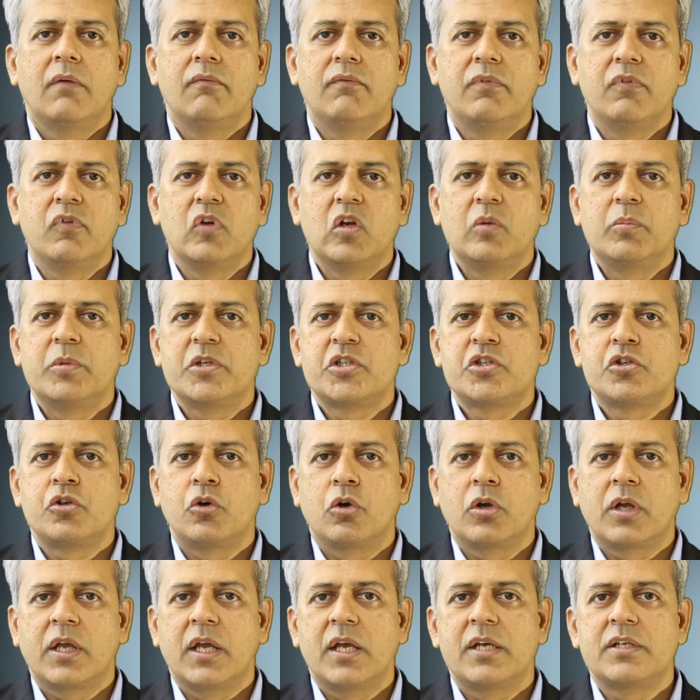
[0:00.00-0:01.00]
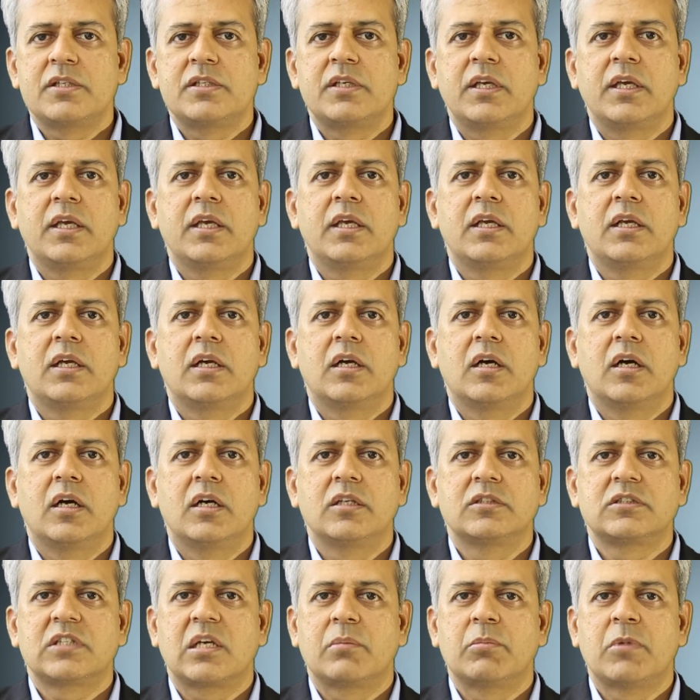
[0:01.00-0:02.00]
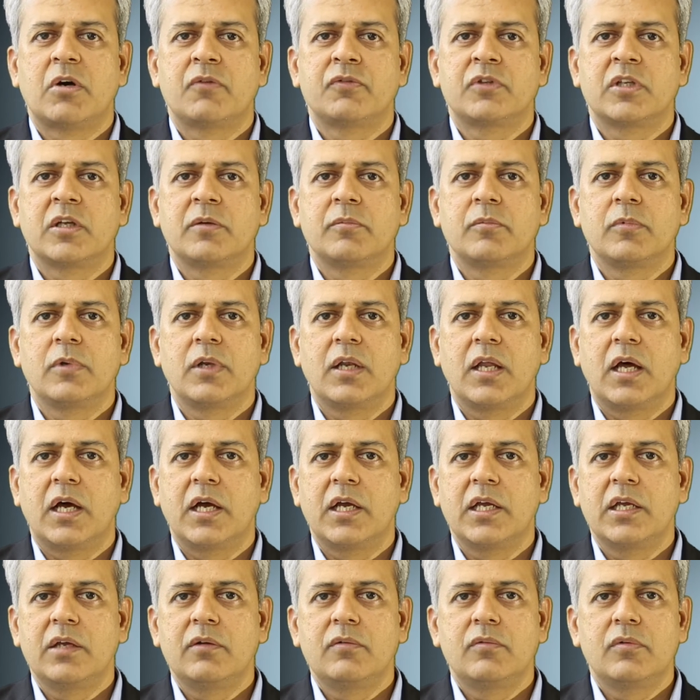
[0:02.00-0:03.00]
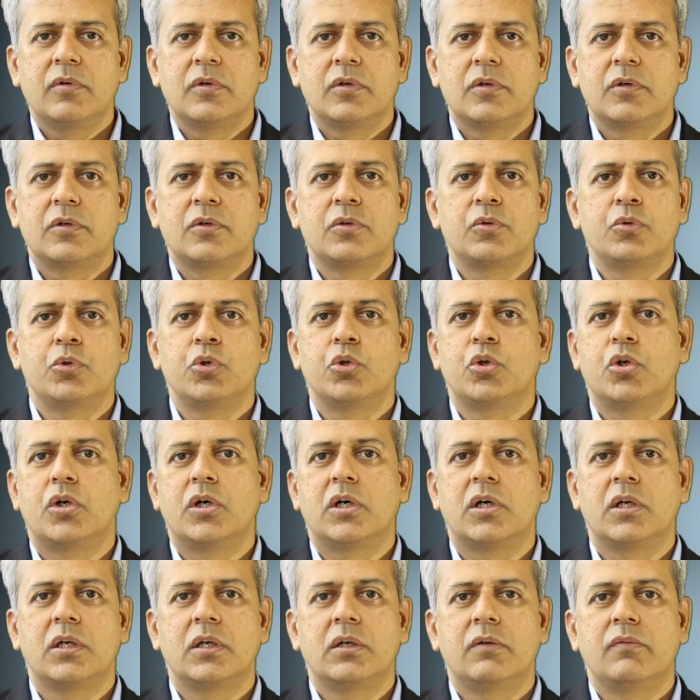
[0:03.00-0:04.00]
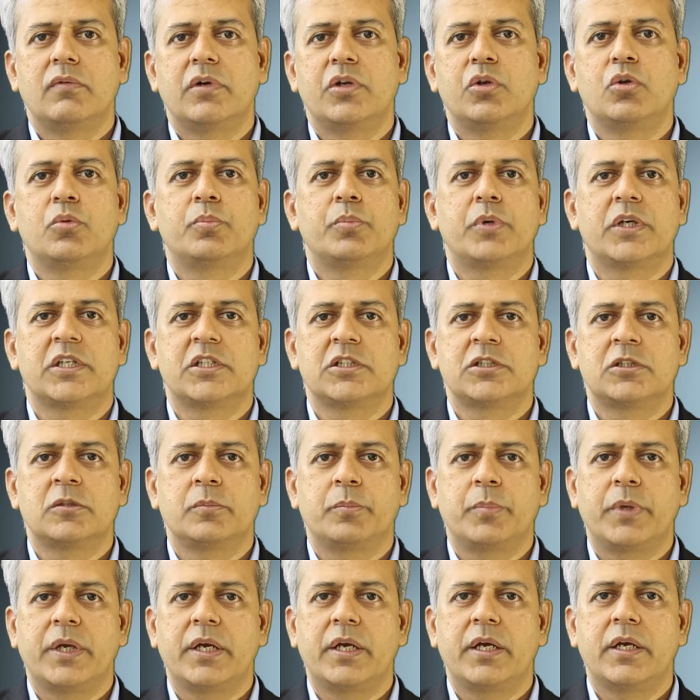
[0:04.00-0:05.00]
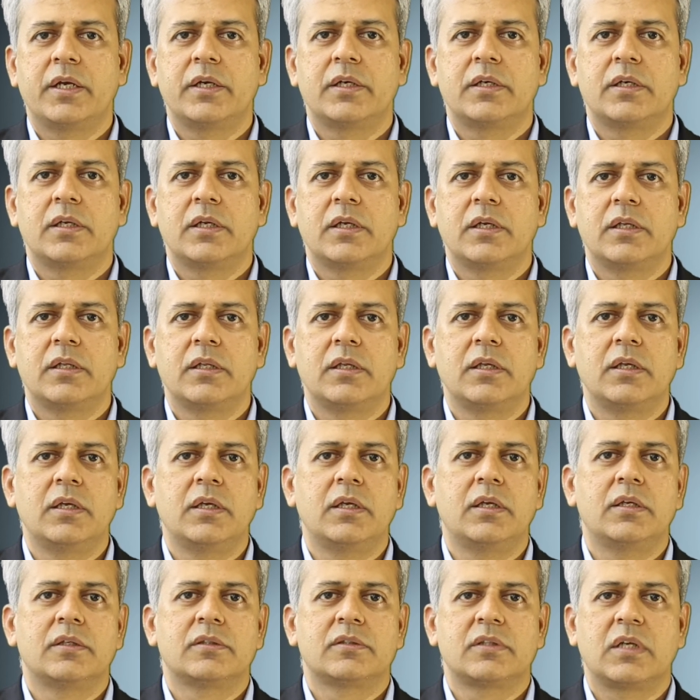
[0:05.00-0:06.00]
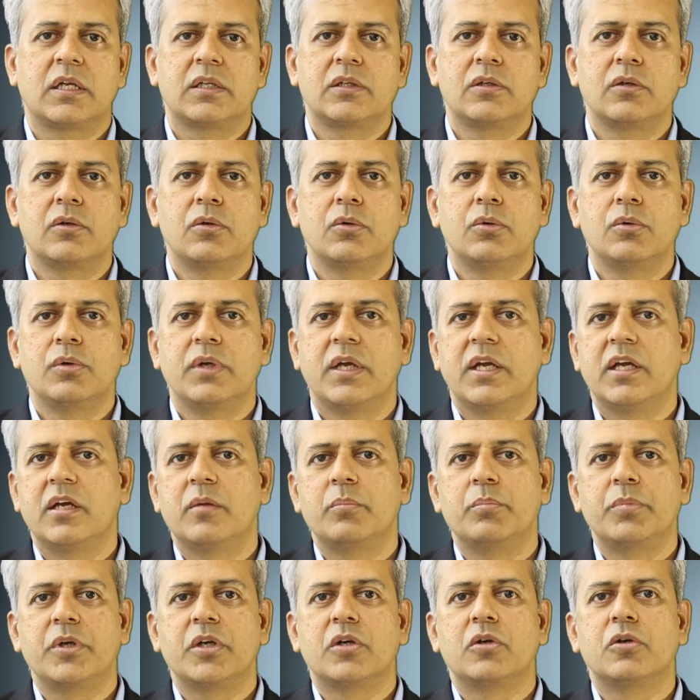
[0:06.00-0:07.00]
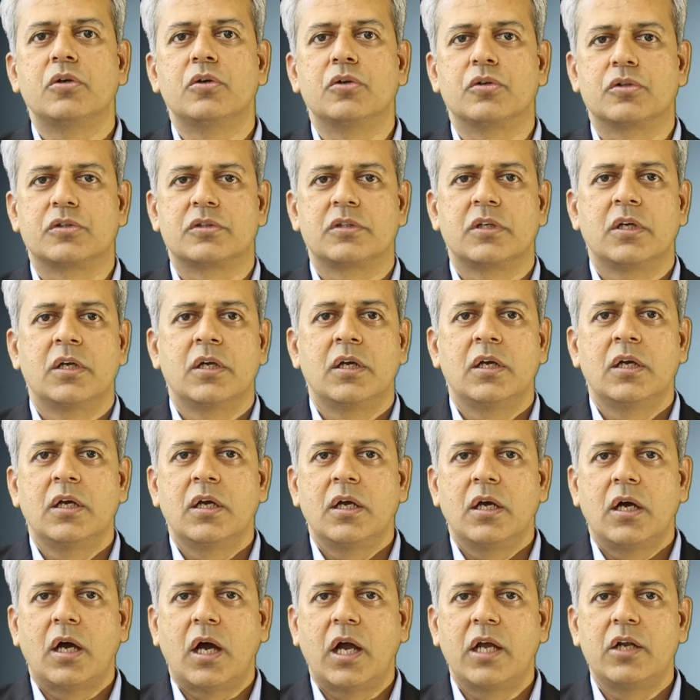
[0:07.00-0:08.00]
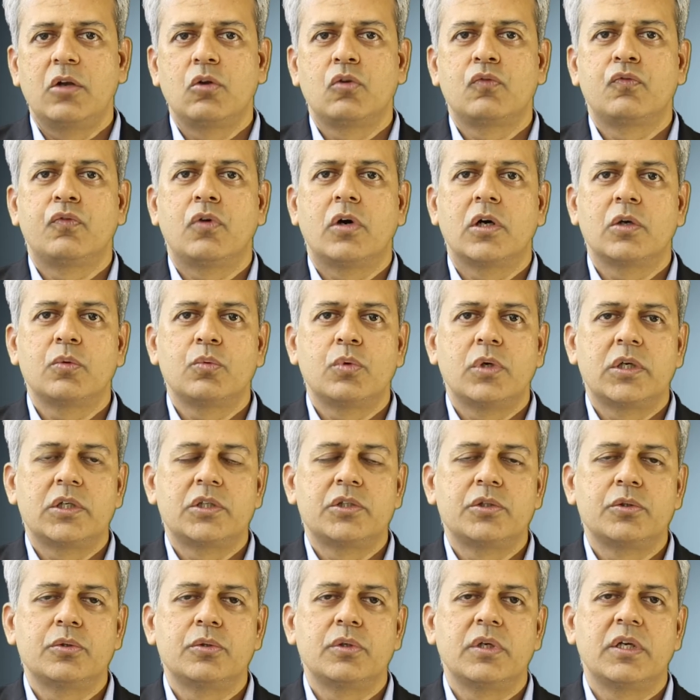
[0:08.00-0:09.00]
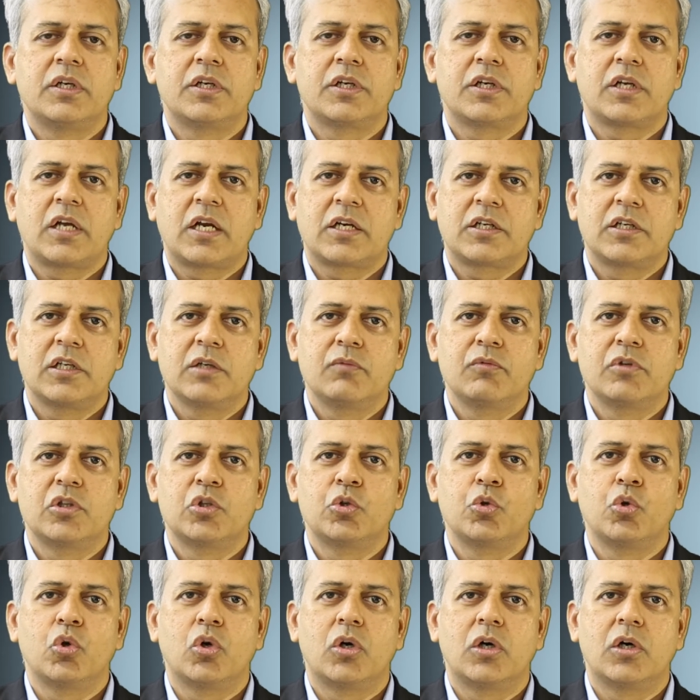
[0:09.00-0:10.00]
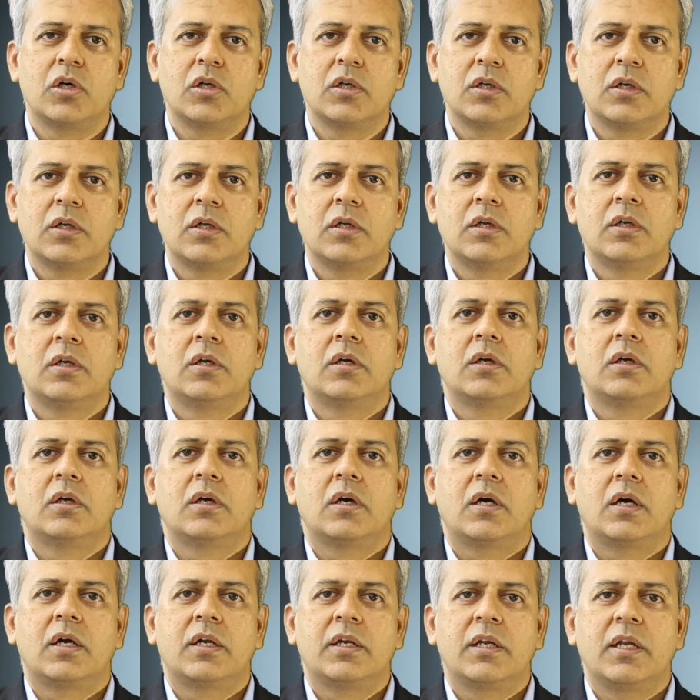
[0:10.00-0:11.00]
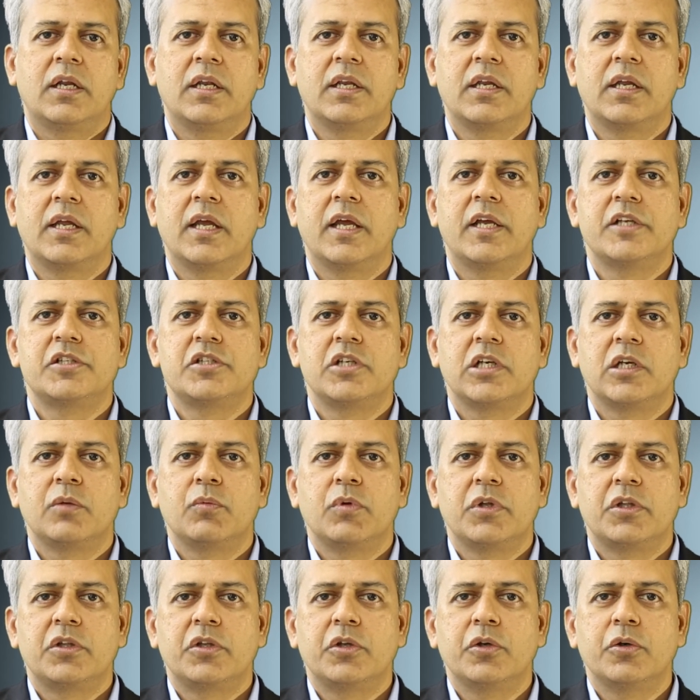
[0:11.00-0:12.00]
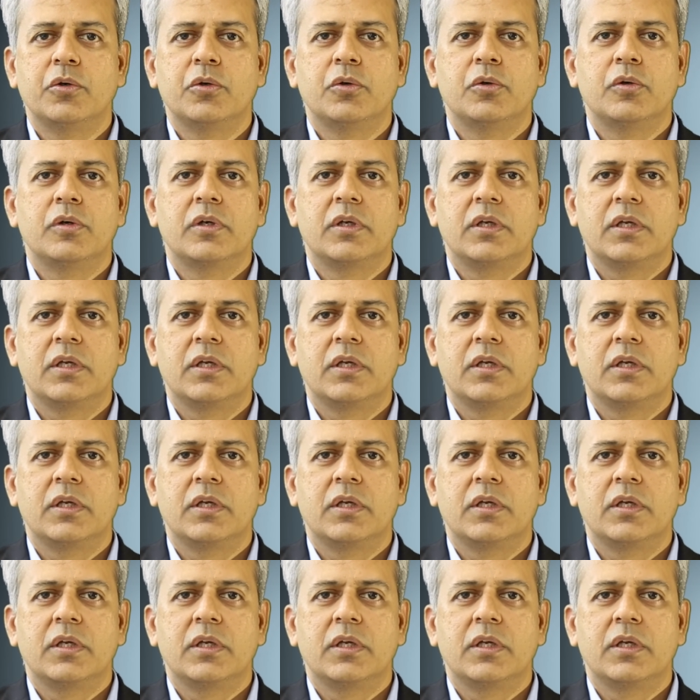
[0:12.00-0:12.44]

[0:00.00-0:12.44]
We will be showcasing some of them live to you all when you participate in the Sathguru AMP course. I look forward to interacting with you all and engaging with you